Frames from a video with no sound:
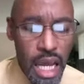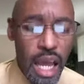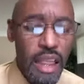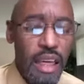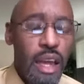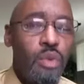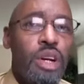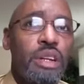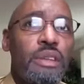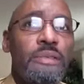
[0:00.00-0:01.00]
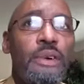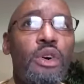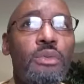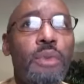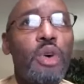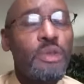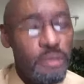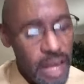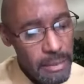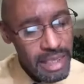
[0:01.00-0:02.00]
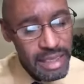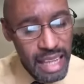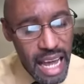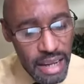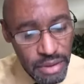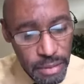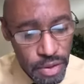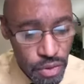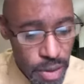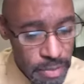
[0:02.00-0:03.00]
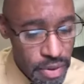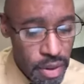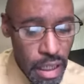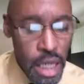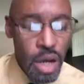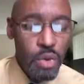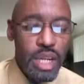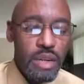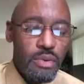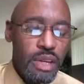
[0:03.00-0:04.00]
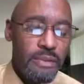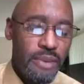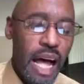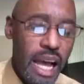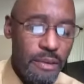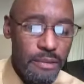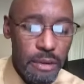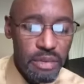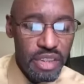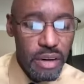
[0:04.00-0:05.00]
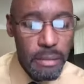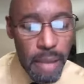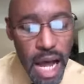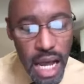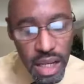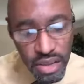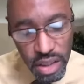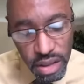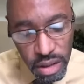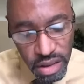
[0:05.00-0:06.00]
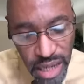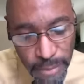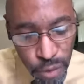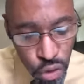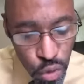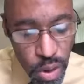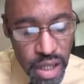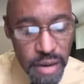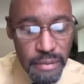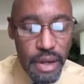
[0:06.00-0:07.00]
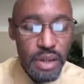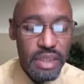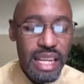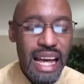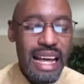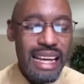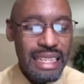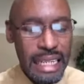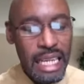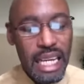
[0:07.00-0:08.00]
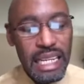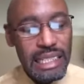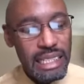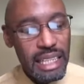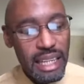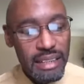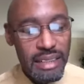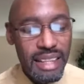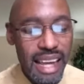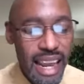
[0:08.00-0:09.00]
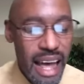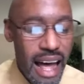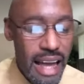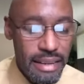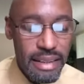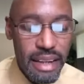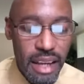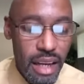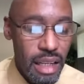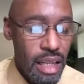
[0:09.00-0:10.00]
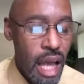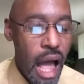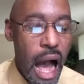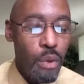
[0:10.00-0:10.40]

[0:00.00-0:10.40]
And then one of the most famous lines of scripture we, we find from Jeremiah's in chapter 20 and verse 9, and it says, Then I said, I